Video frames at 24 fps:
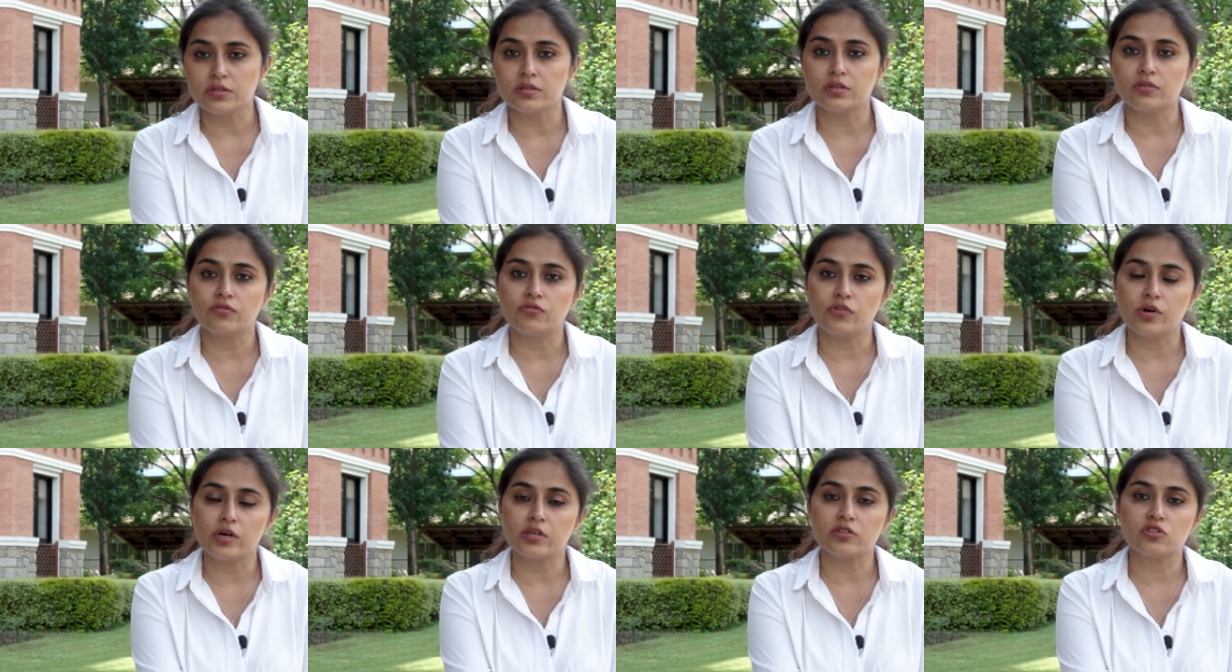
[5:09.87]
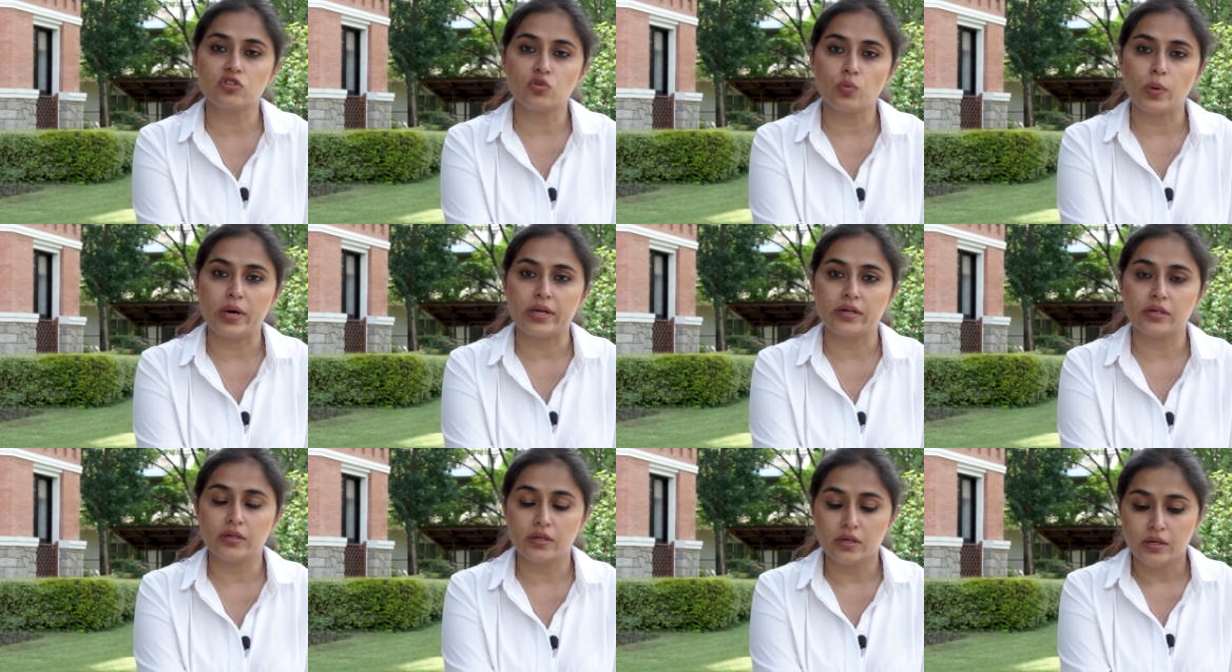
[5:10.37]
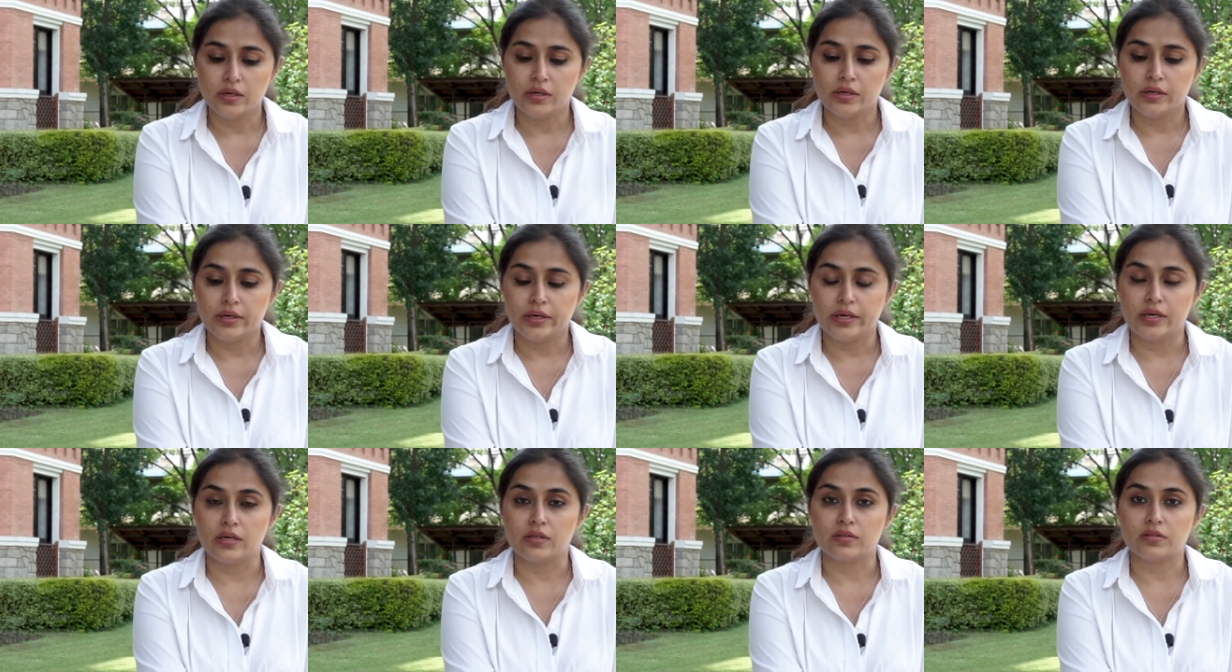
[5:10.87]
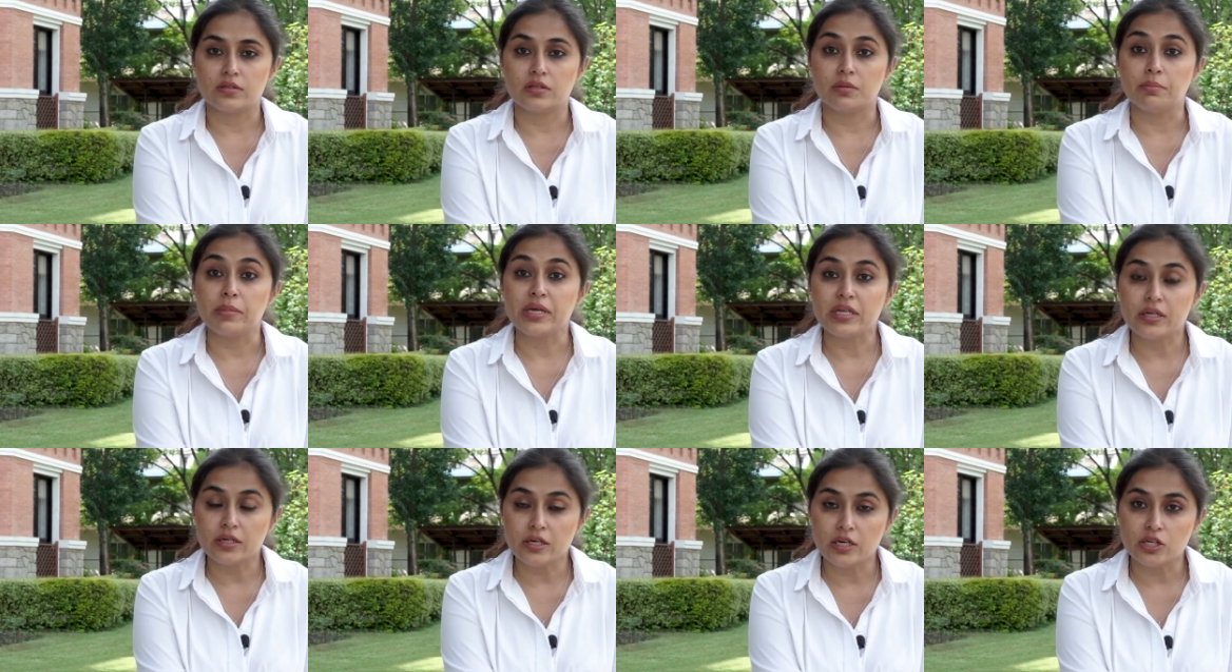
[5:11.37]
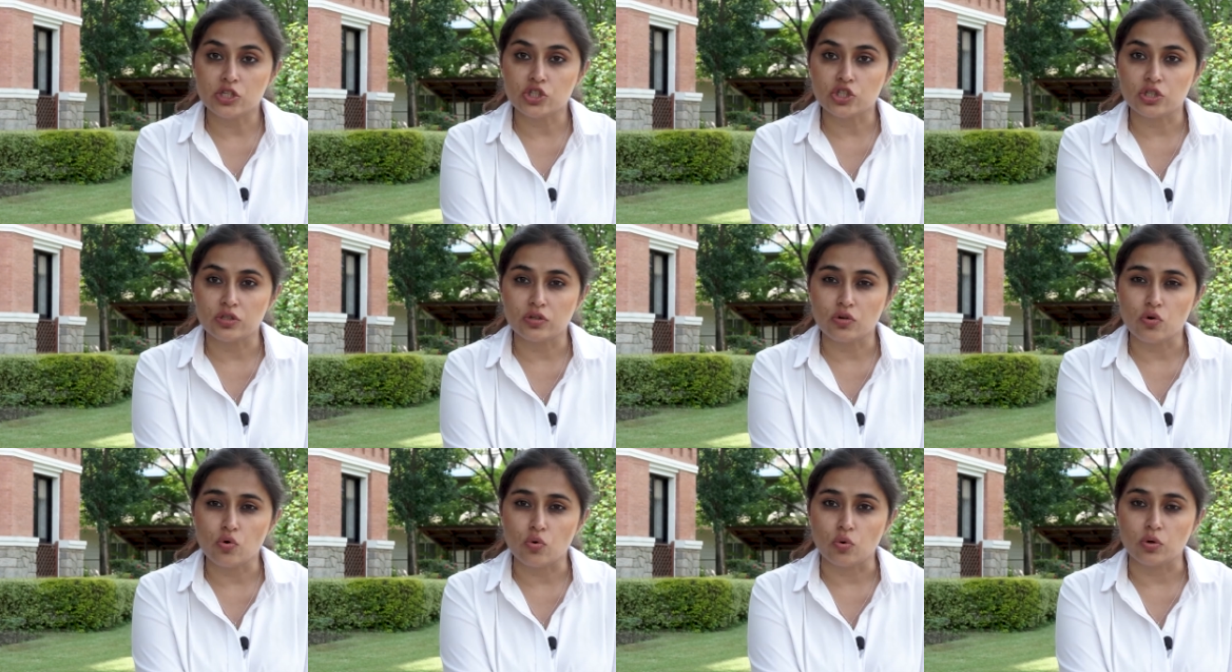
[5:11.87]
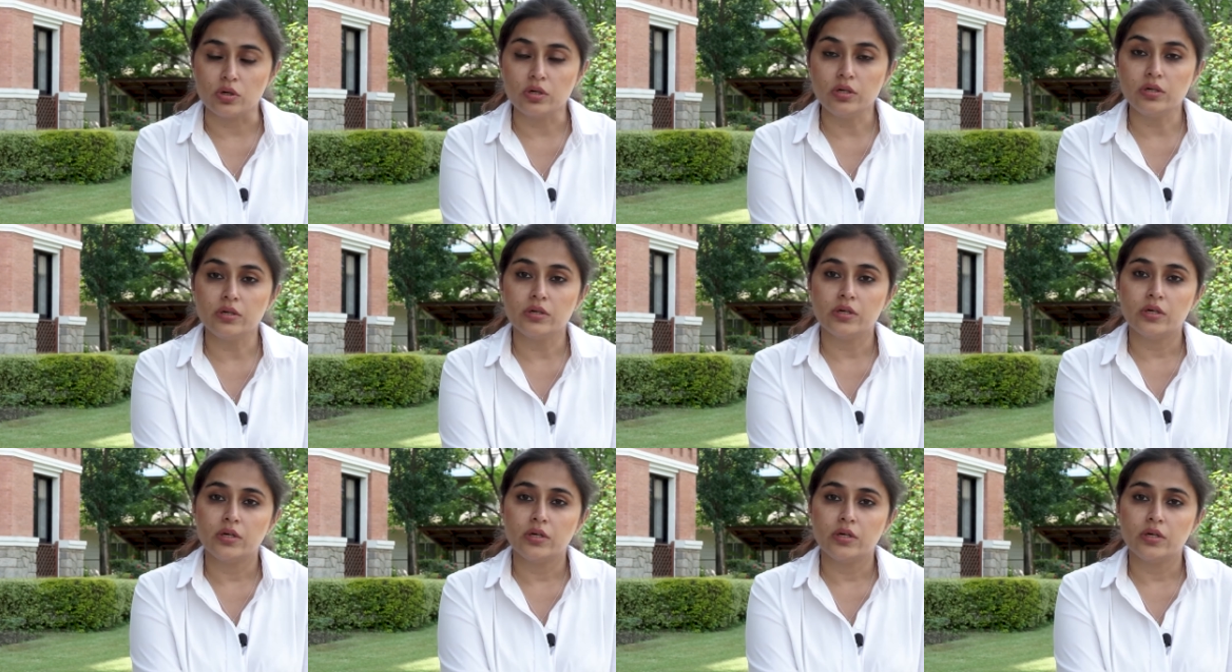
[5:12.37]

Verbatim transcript: The first one is the mitigation goal,